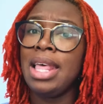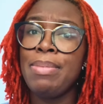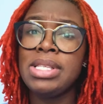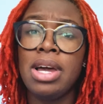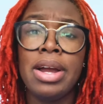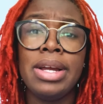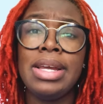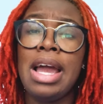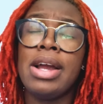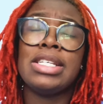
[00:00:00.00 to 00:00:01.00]
Lemons are
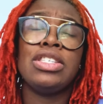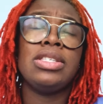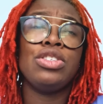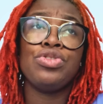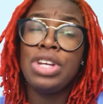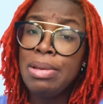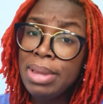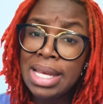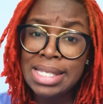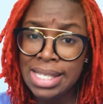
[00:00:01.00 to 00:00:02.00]

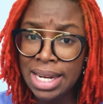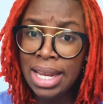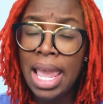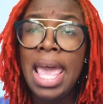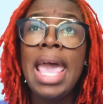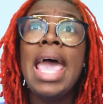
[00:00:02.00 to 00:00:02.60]
extremely acidic,